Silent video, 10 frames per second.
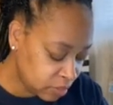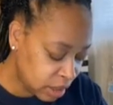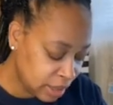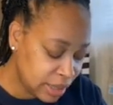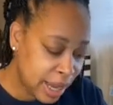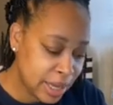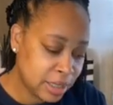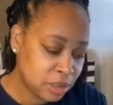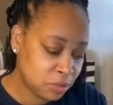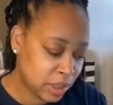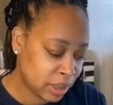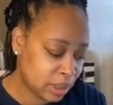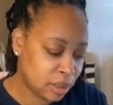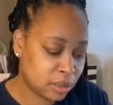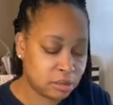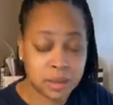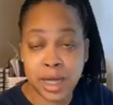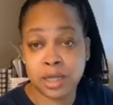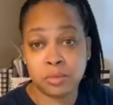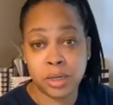that is what
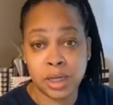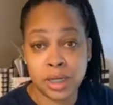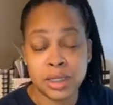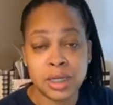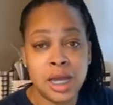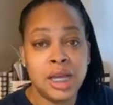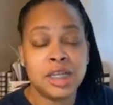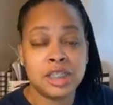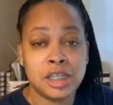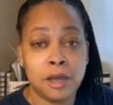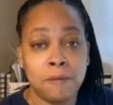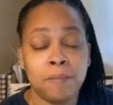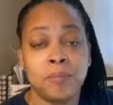it is. So